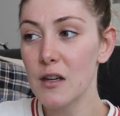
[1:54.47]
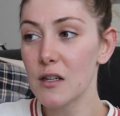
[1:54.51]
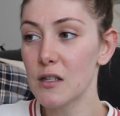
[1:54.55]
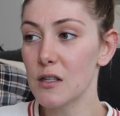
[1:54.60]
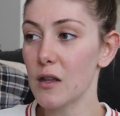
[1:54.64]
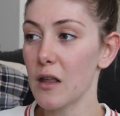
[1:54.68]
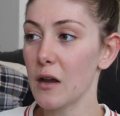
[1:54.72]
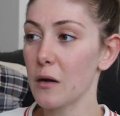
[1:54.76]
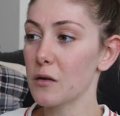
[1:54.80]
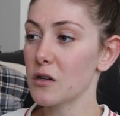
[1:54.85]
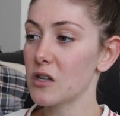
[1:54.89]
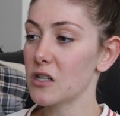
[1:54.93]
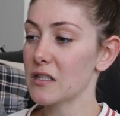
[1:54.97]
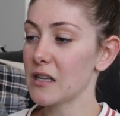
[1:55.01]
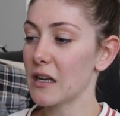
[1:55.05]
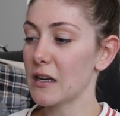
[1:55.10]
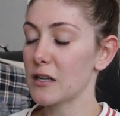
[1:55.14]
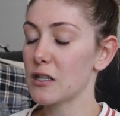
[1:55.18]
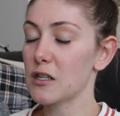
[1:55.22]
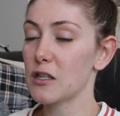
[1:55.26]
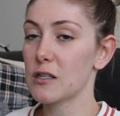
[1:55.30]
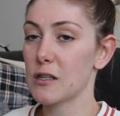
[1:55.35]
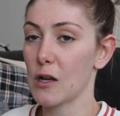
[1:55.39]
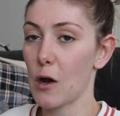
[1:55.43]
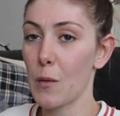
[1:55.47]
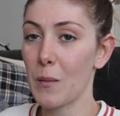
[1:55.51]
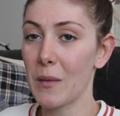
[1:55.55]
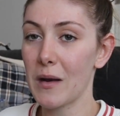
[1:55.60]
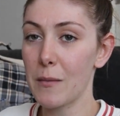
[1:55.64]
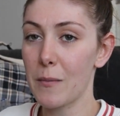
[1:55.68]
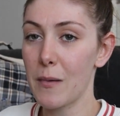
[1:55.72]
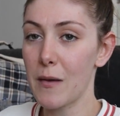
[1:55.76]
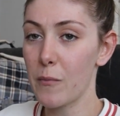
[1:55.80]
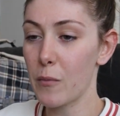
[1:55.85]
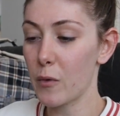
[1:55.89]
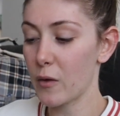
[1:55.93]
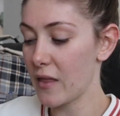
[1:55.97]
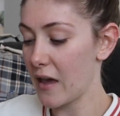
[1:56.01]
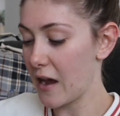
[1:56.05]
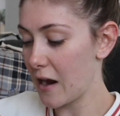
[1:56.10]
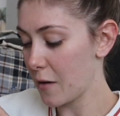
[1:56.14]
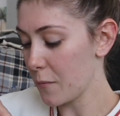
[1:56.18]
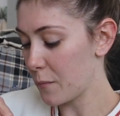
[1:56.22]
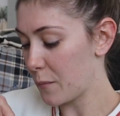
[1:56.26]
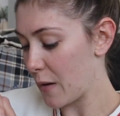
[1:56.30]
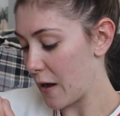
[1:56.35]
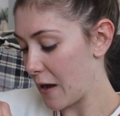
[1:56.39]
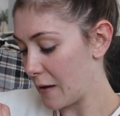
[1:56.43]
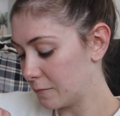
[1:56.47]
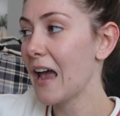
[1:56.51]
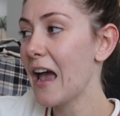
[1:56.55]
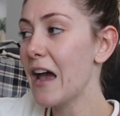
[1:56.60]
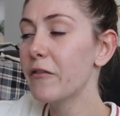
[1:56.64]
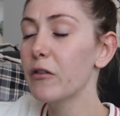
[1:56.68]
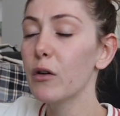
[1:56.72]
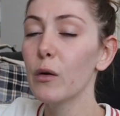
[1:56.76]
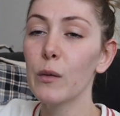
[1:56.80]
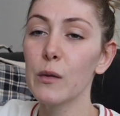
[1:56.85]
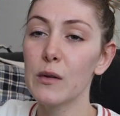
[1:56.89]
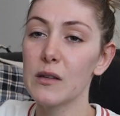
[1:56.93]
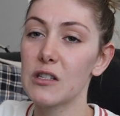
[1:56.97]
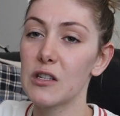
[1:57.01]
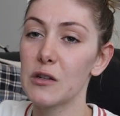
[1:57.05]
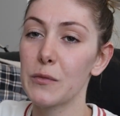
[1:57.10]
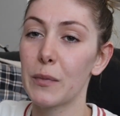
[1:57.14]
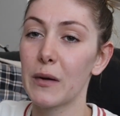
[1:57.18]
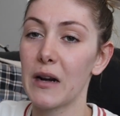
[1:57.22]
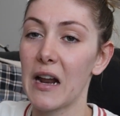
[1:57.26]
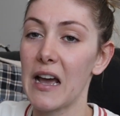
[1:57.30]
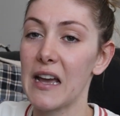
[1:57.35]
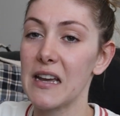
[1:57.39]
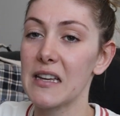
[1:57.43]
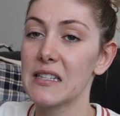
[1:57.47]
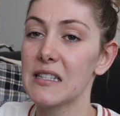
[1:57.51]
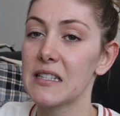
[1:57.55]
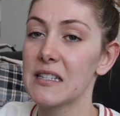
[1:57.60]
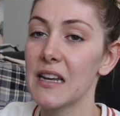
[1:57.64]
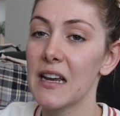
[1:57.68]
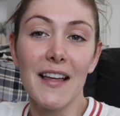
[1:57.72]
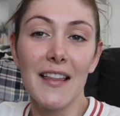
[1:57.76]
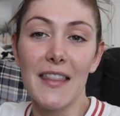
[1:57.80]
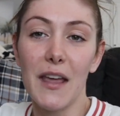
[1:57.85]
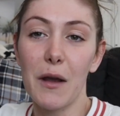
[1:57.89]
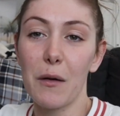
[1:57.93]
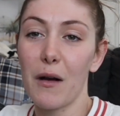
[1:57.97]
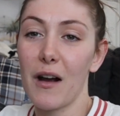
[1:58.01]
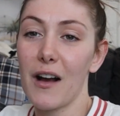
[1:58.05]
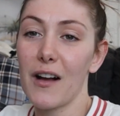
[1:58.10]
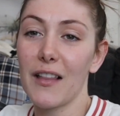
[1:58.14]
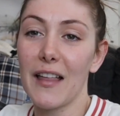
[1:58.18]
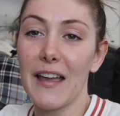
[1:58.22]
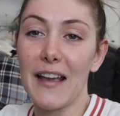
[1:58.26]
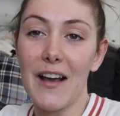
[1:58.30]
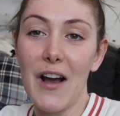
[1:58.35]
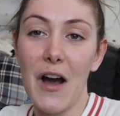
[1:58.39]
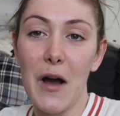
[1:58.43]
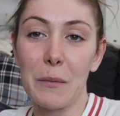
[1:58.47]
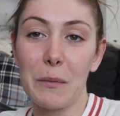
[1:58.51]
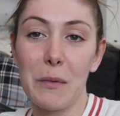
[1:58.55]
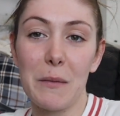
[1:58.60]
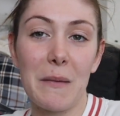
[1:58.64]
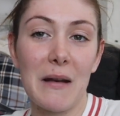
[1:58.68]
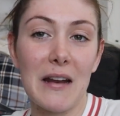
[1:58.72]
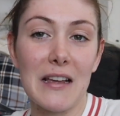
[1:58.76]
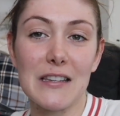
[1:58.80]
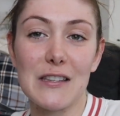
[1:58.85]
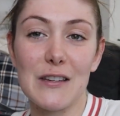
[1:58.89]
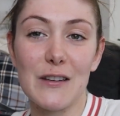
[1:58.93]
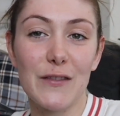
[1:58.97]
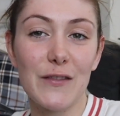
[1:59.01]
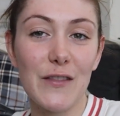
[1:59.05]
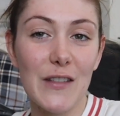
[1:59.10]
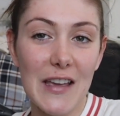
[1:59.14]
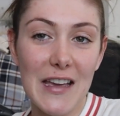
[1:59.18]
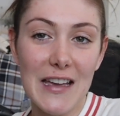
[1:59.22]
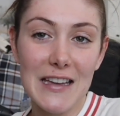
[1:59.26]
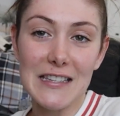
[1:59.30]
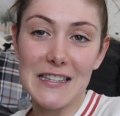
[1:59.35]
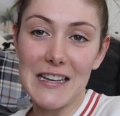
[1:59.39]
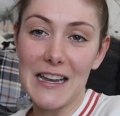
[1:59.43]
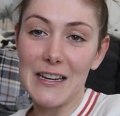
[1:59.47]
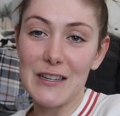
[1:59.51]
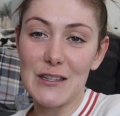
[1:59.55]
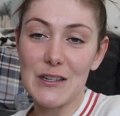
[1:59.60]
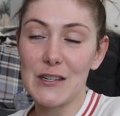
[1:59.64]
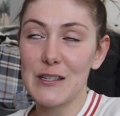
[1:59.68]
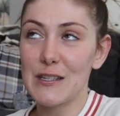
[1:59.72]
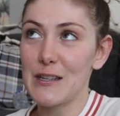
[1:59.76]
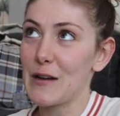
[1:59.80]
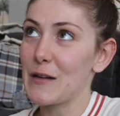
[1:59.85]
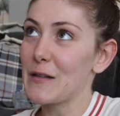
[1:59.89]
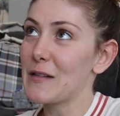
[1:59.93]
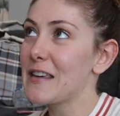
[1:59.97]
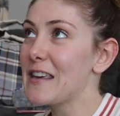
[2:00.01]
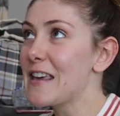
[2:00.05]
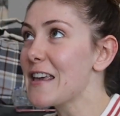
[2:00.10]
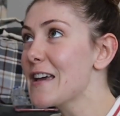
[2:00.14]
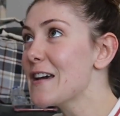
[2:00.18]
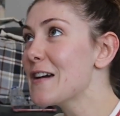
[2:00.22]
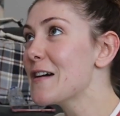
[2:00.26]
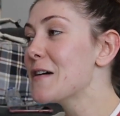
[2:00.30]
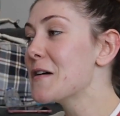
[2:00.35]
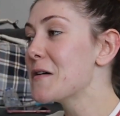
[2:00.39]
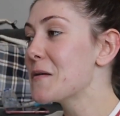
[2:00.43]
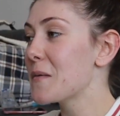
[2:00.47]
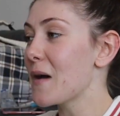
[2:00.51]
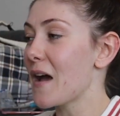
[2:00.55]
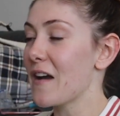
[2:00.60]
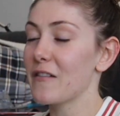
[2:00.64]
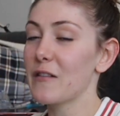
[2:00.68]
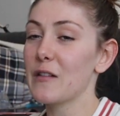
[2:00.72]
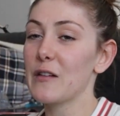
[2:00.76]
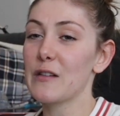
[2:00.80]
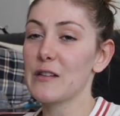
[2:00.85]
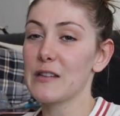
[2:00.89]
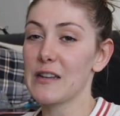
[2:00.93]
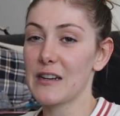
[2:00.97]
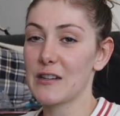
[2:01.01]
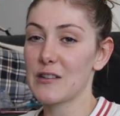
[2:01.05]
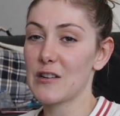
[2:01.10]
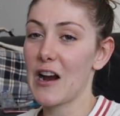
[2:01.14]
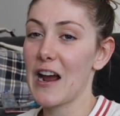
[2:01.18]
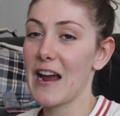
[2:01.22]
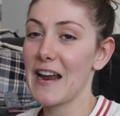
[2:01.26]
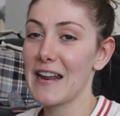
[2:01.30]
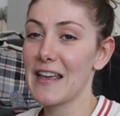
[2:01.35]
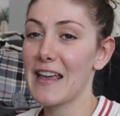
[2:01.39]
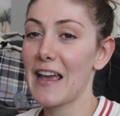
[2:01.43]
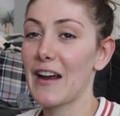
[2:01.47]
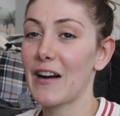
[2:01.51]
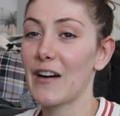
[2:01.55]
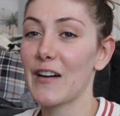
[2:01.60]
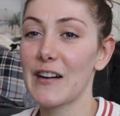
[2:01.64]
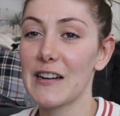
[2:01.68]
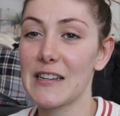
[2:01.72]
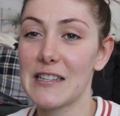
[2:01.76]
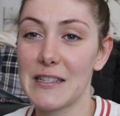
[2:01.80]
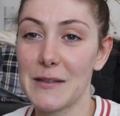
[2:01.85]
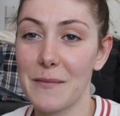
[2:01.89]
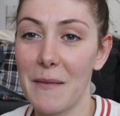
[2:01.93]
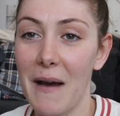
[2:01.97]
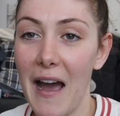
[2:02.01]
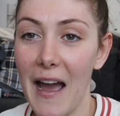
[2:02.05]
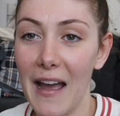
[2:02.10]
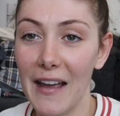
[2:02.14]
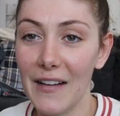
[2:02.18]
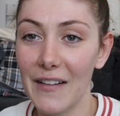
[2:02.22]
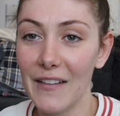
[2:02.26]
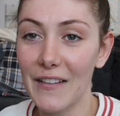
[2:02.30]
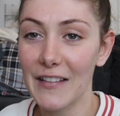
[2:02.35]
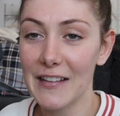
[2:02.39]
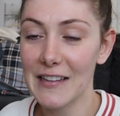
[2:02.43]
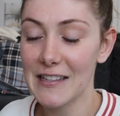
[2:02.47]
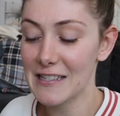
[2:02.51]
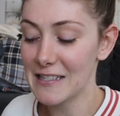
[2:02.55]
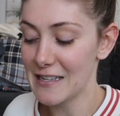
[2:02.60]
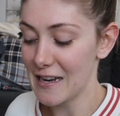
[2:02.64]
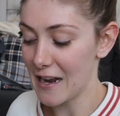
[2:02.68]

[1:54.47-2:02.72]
So there were just like so many people there, but everyone was super nice. They were all like complimenting Sophia, saying she's so cute. Everyone was like trying to get her to smile and